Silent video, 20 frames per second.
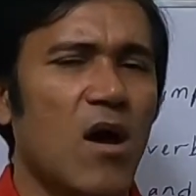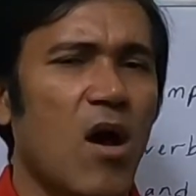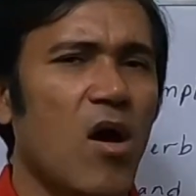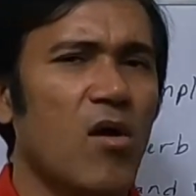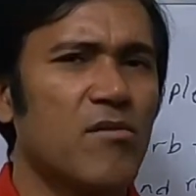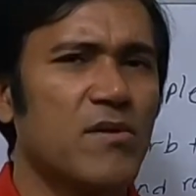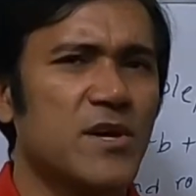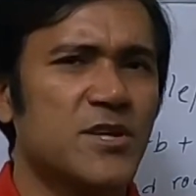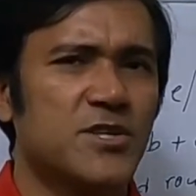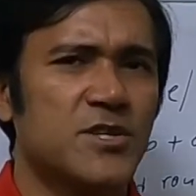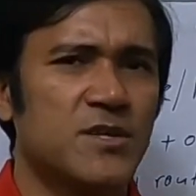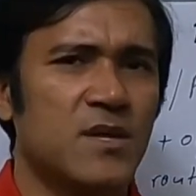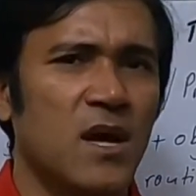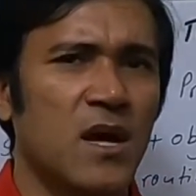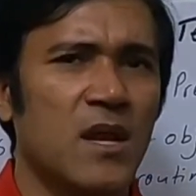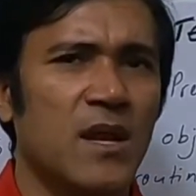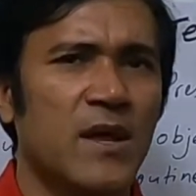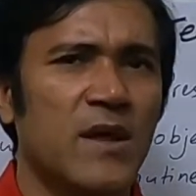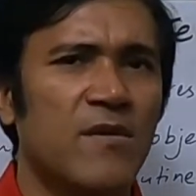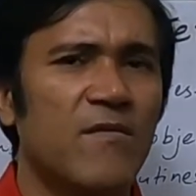
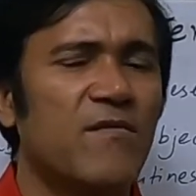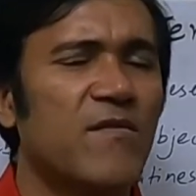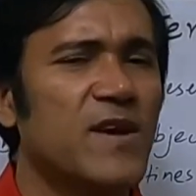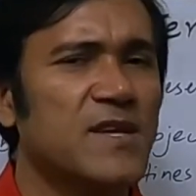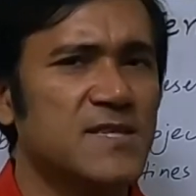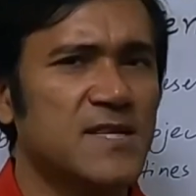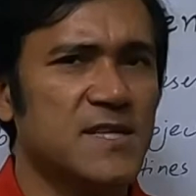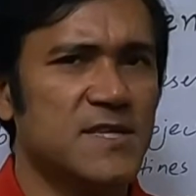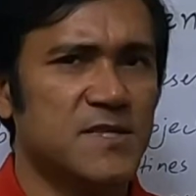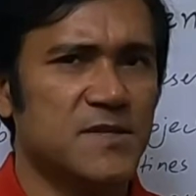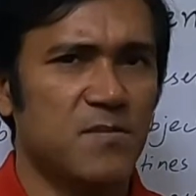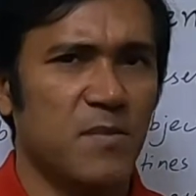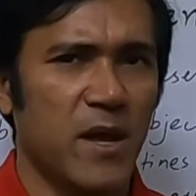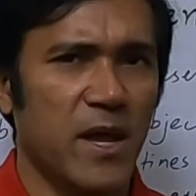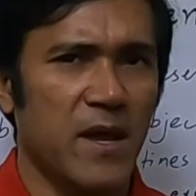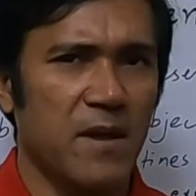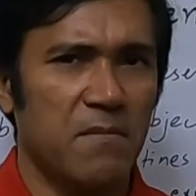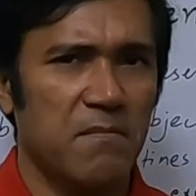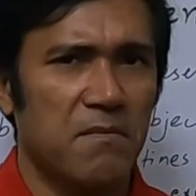occasionally visits me.